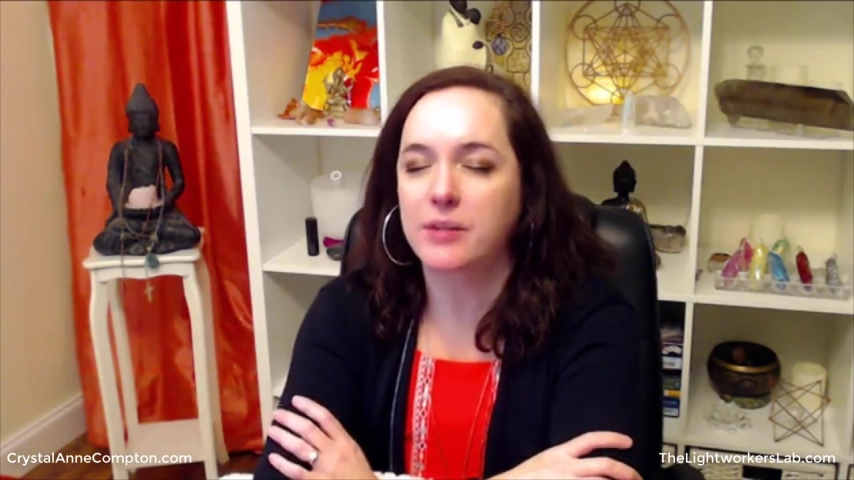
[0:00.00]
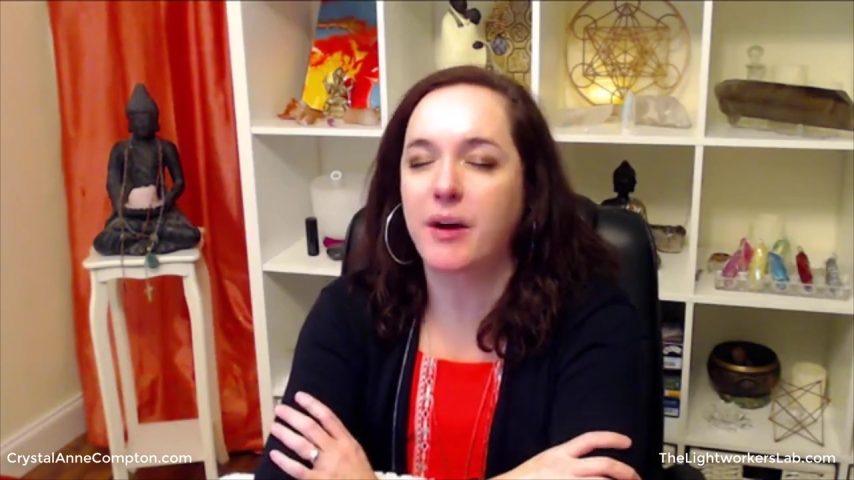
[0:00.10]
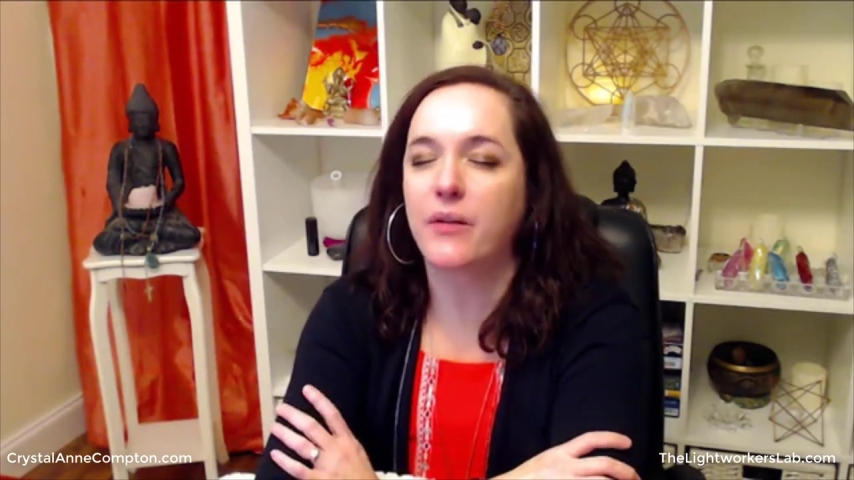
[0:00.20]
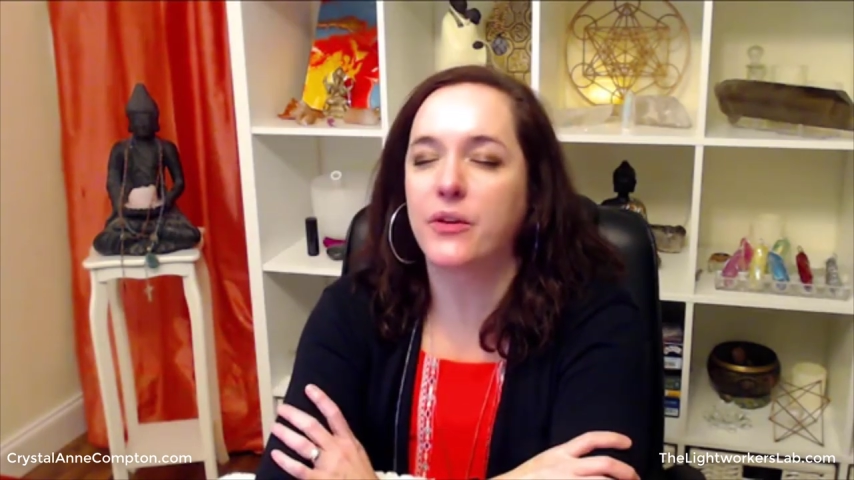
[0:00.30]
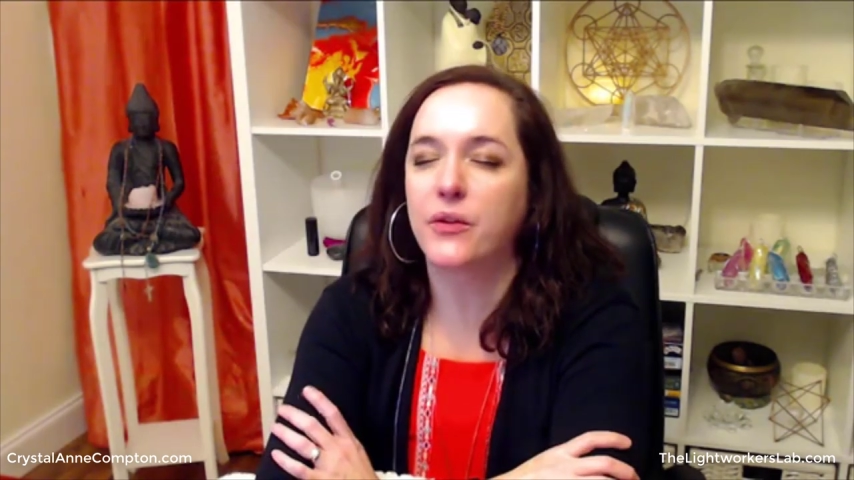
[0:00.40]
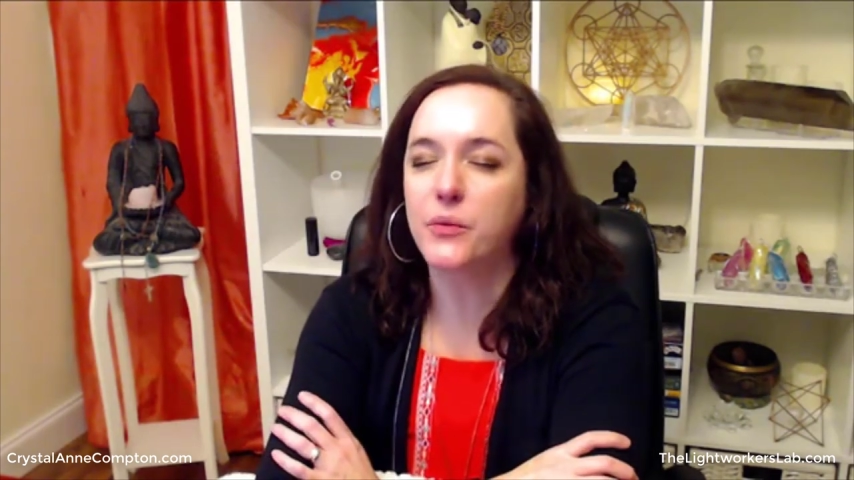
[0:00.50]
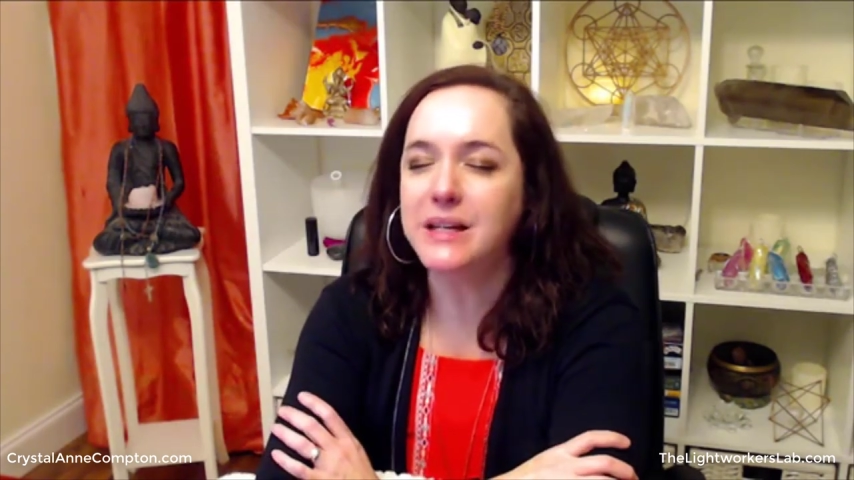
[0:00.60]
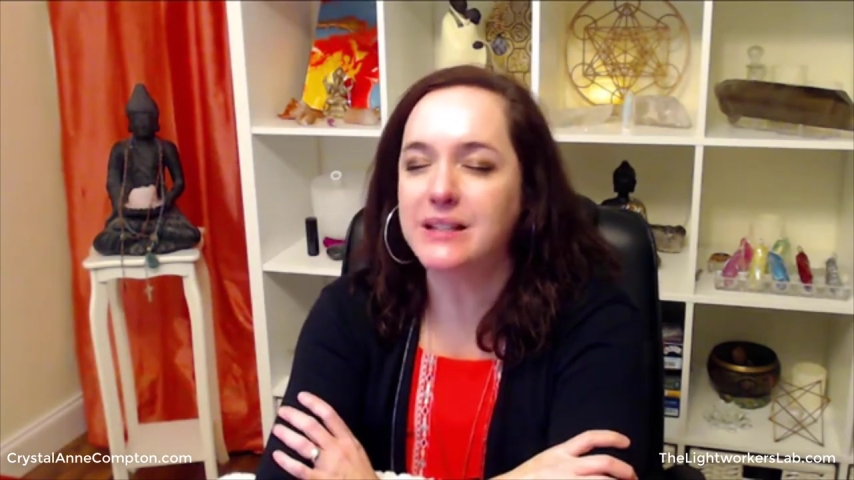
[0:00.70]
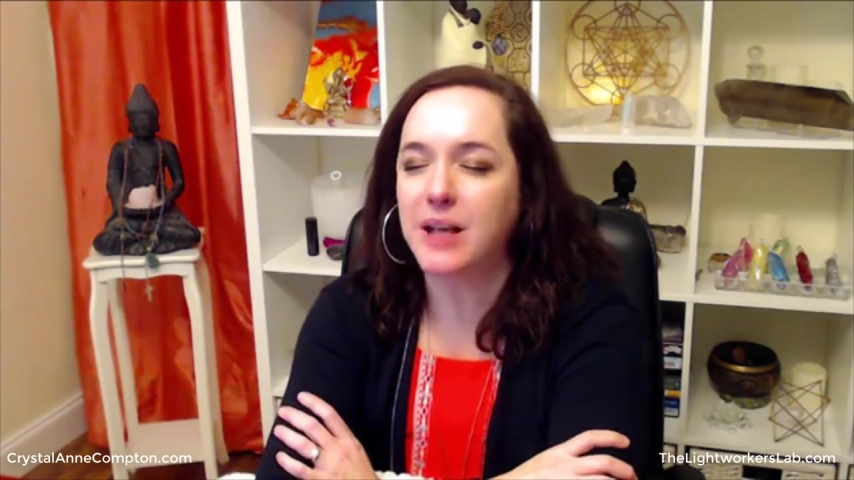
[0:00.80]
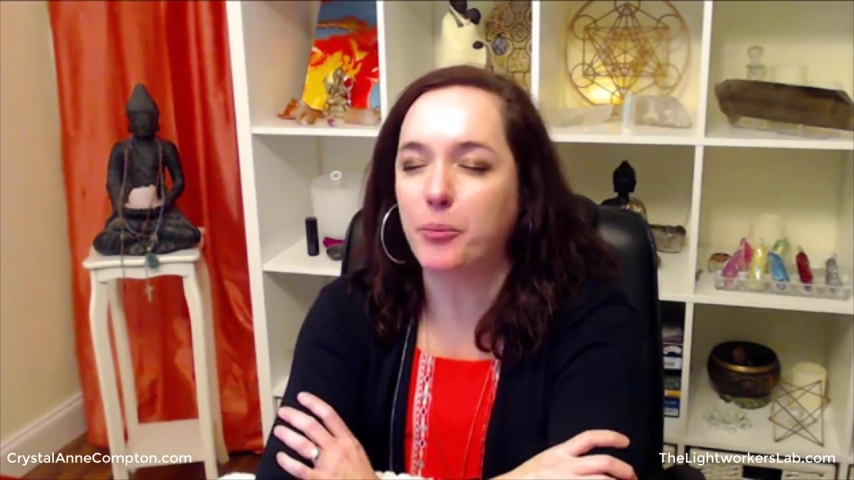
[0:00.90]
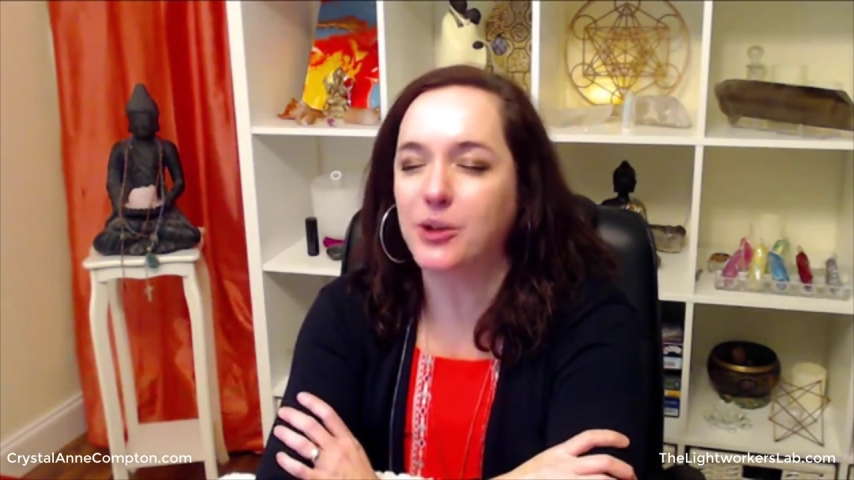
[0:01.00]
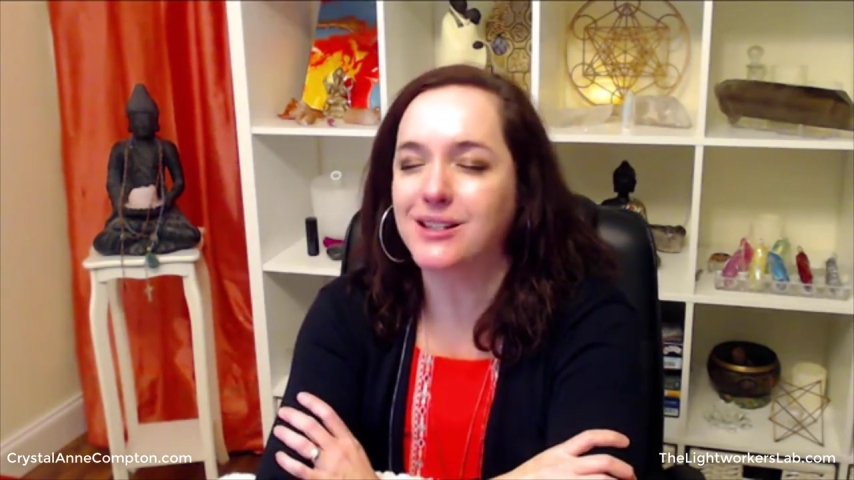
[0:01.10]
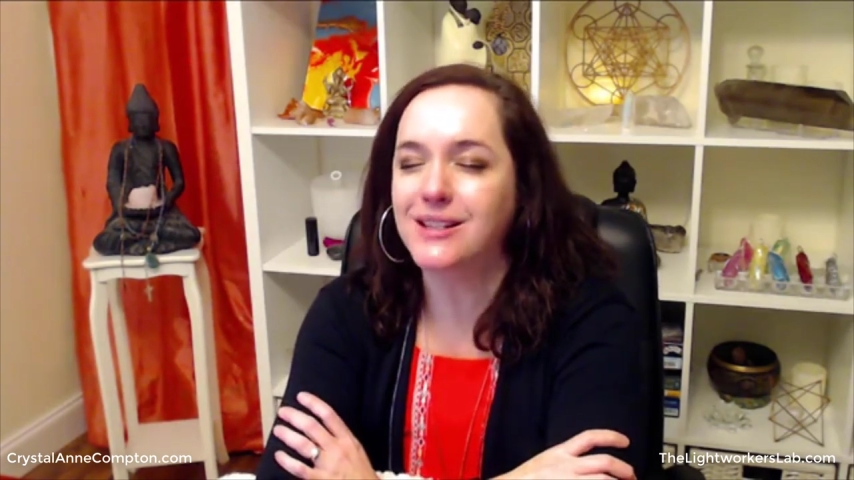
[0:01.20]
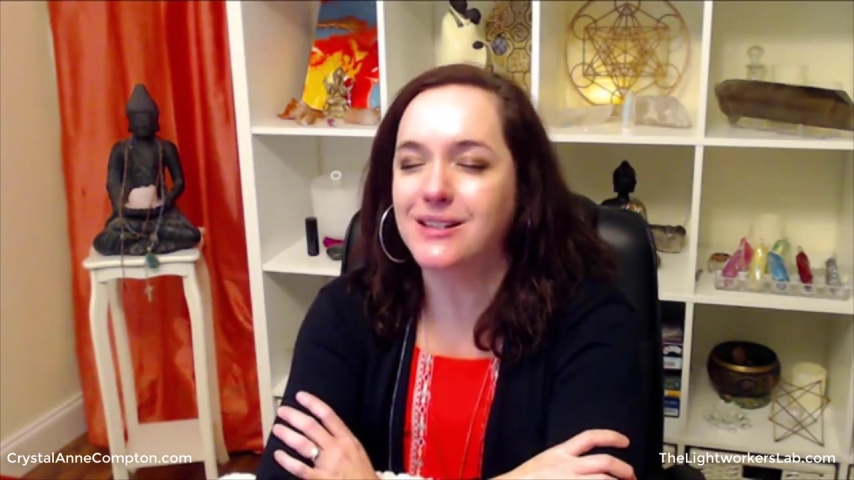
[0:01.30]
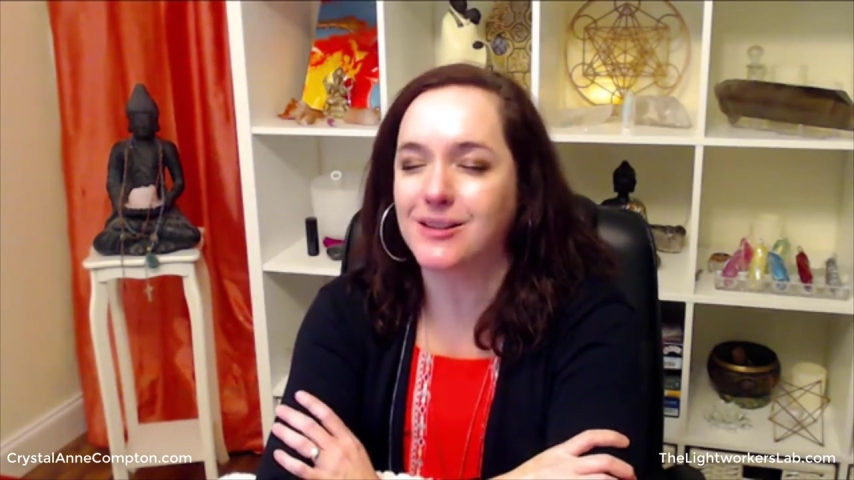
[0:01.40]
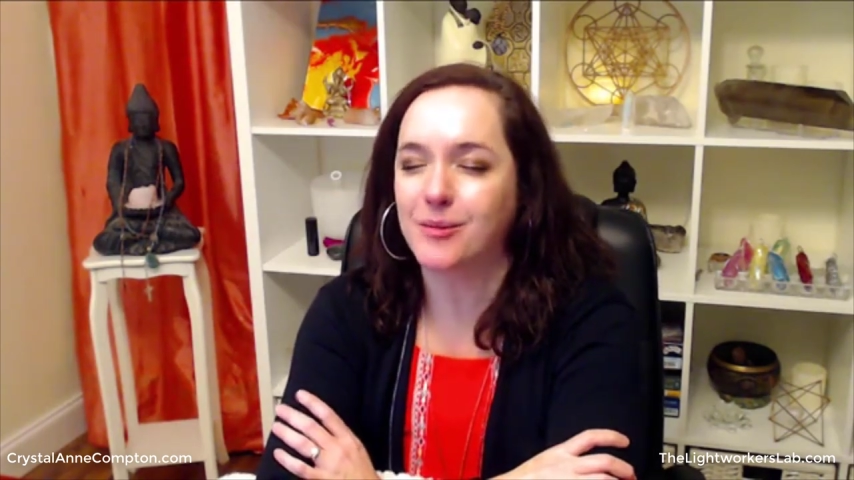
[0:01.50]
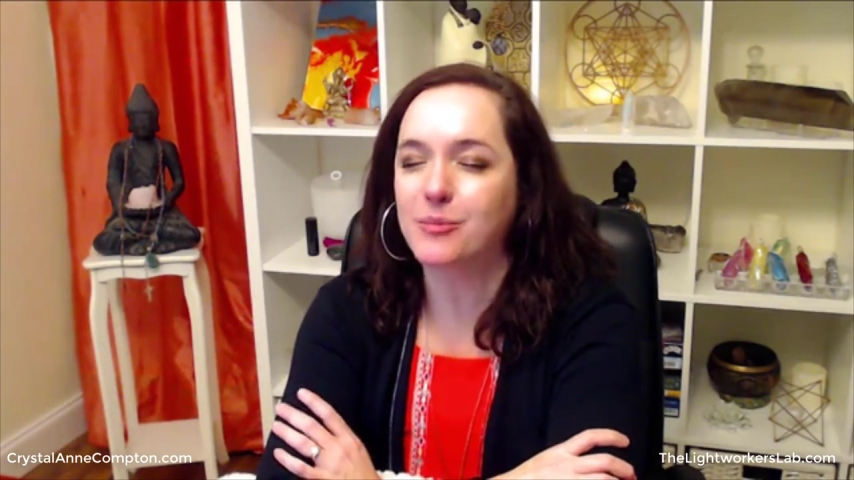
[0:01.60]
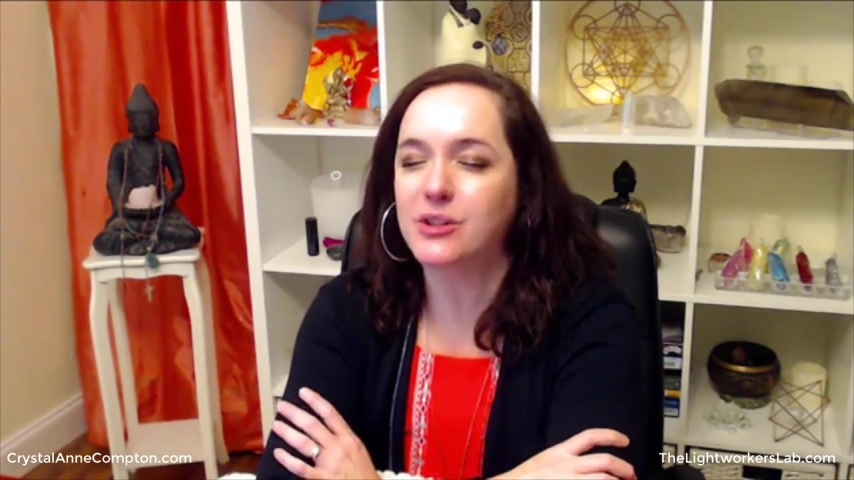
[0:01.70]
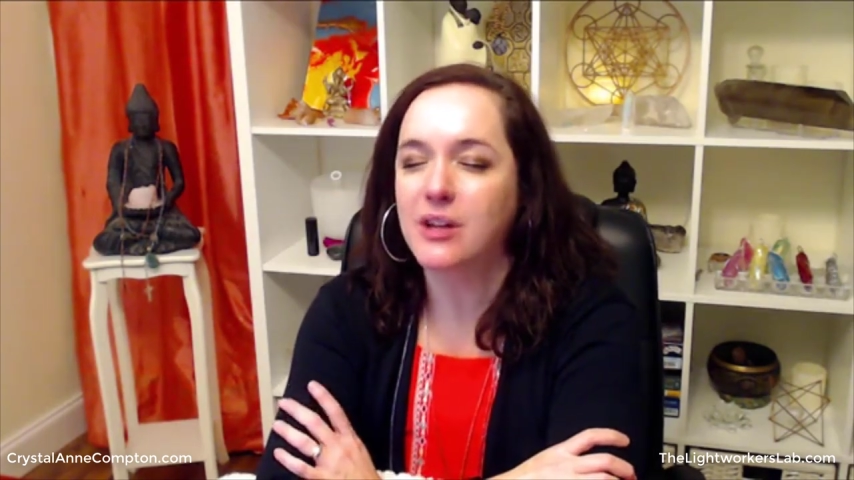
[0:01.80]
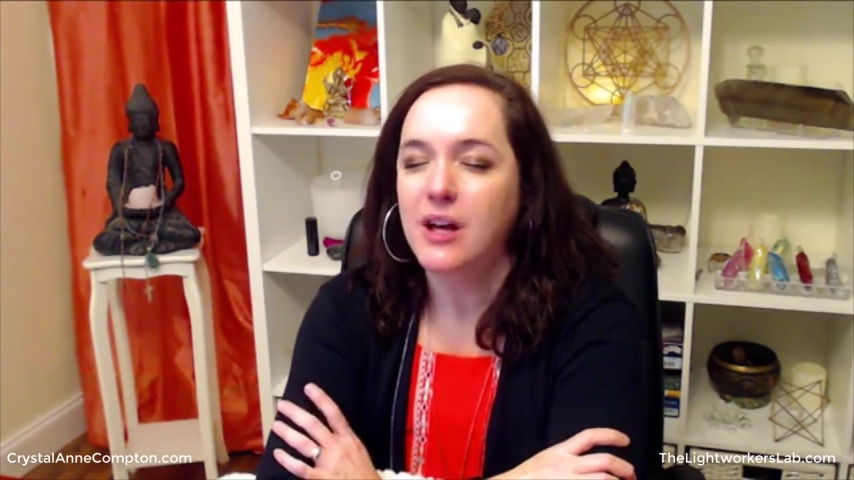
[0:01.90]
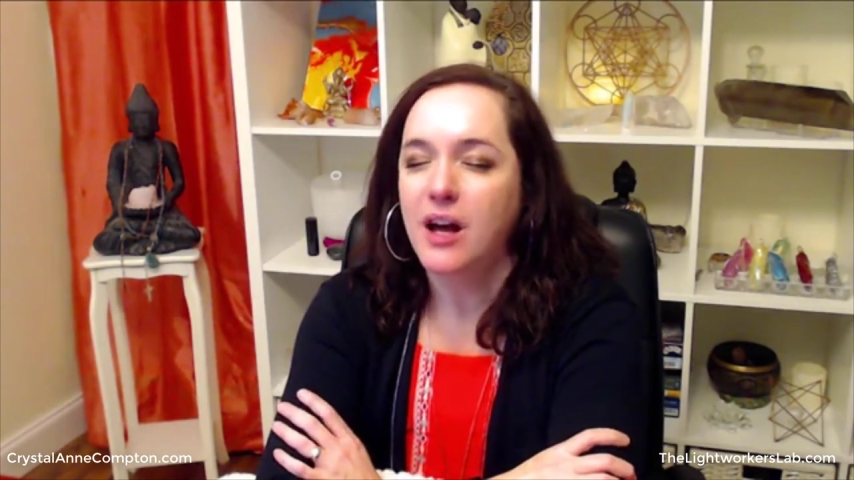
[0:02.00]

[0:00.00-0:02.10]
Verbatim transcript: about the three separate systems